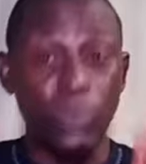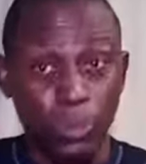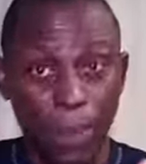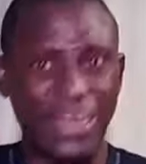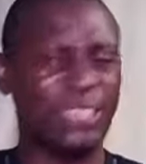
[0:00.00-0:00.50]

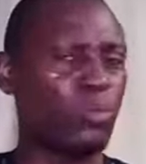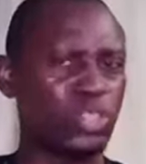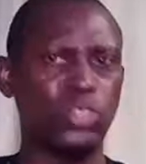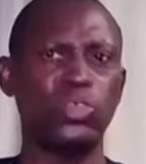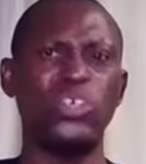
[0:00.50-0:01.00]
Remember that
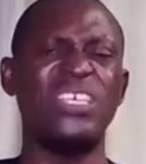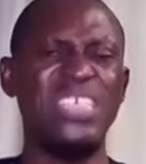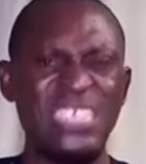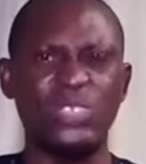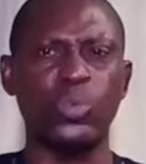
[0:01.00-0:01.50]
mosquito
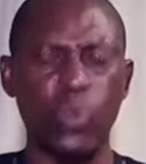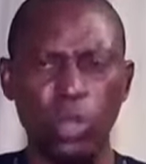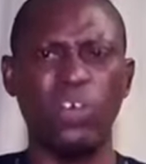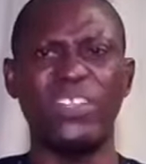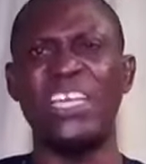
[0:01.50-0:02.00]
is
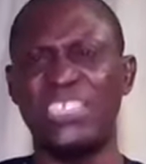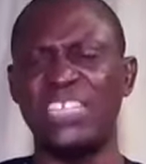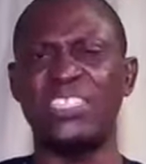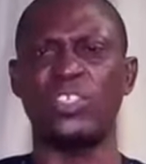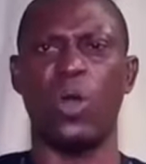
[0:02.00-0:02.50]
one of the
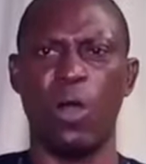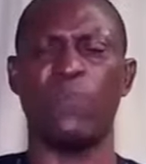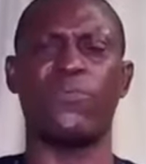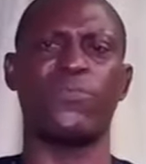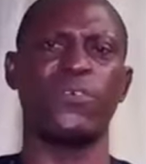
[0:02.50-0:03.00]
agents
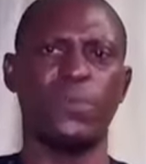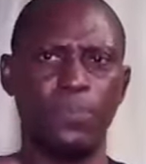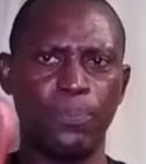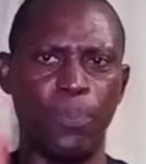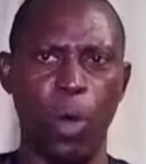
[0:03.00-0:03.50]
of
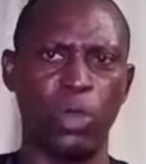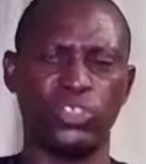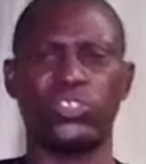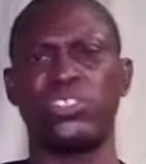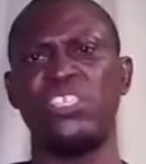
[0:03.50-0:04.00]

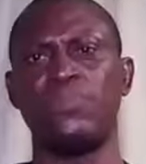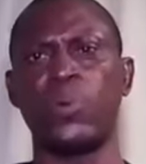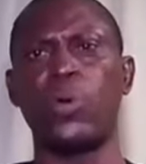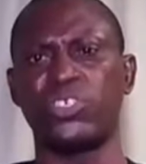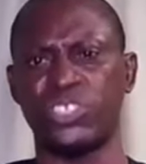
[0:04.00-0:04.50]
pores in
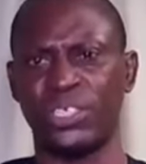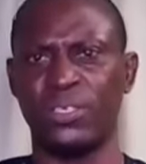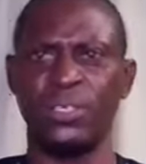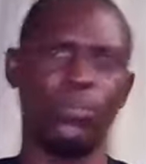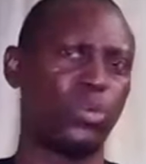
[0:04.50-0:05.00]

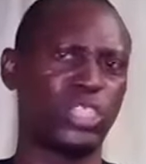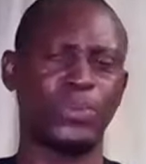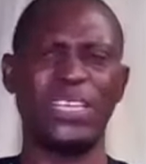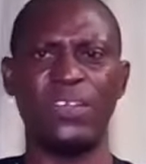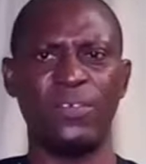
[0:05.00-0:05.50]
poultry, most
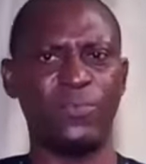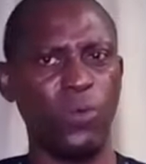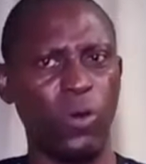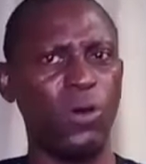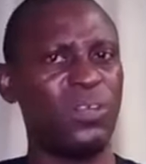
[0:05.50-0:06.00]
especially
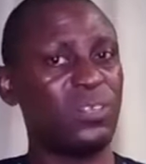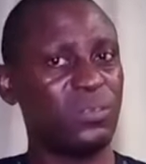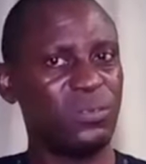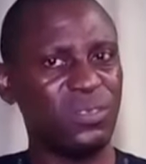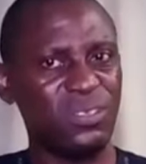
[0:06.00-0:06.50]
for
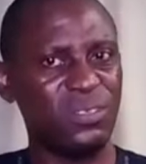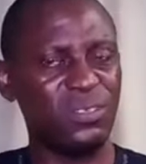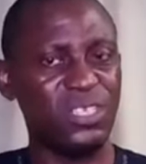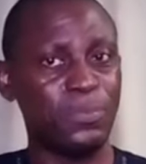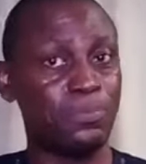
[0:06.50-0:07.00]

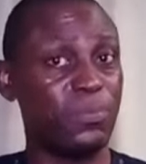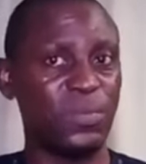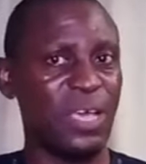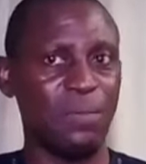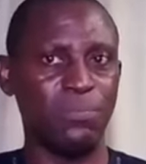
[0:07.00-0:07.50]
this
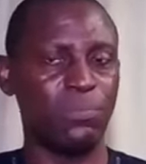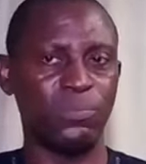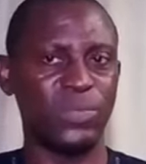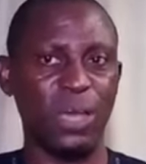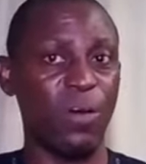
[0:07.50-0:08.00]

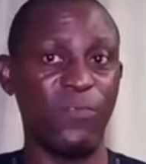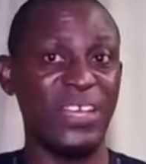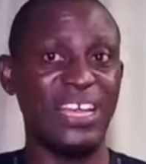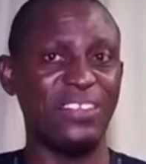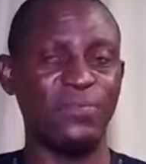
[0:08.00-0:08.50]
our
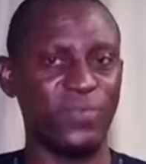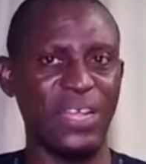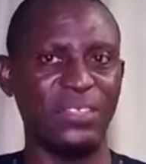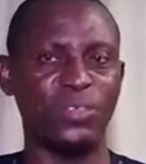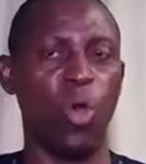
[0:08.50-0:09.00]
feathered
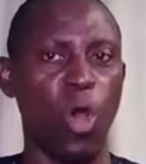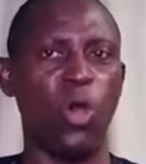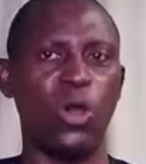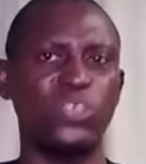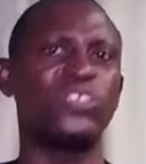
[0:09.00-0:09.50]
friend
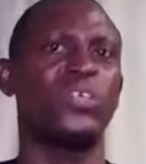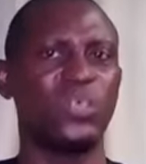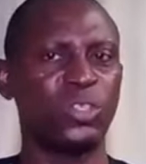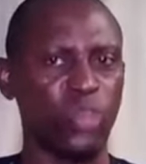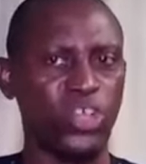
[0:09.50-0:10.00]
called
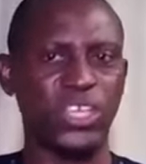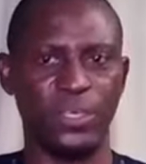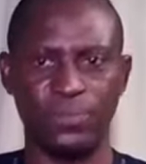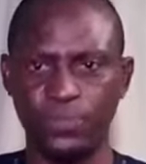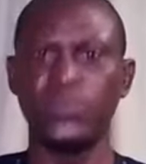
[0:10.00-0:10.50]

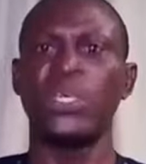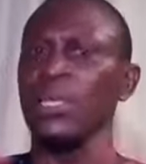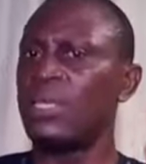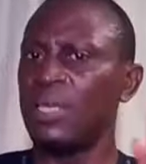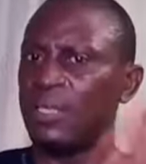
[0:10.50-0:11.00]
turkey.
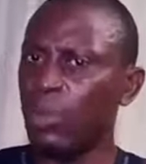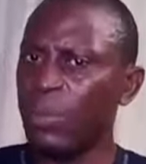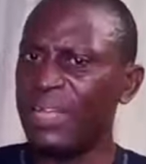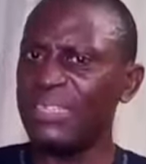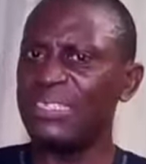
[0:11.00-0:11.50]

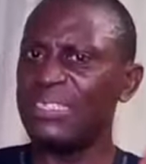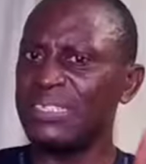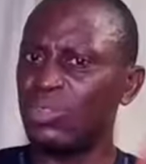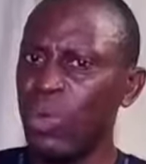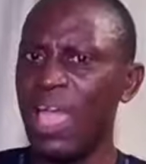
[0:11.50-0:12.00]
Number
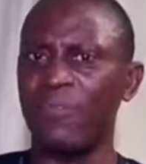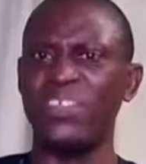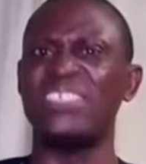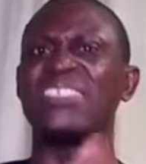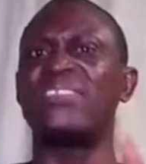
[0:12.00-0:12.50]

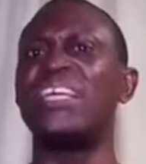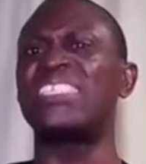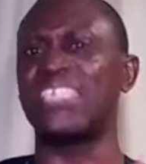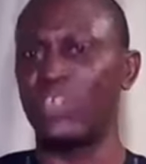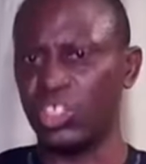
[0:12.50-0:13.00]
12 is
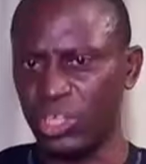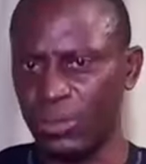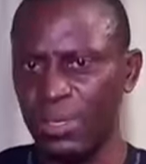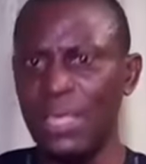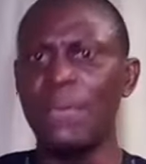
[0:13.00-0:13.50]
stress
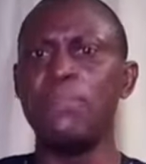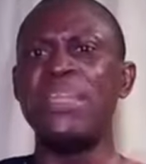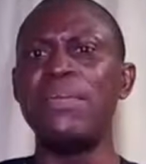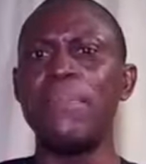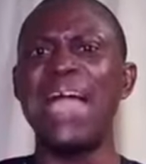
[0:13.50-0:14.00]
reduction.
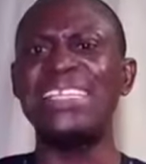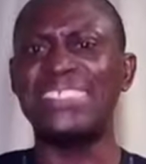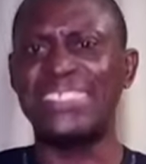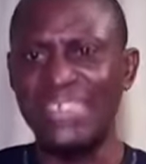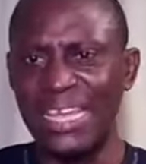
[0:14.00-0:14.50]

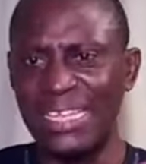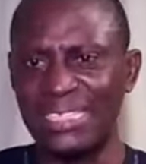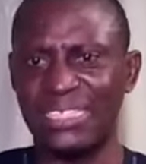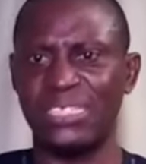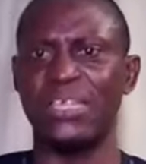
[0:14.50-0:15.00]
Minimize
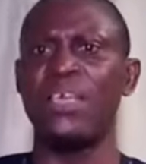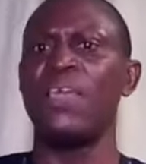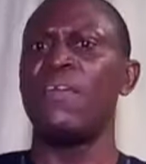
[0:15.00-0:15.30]
stress.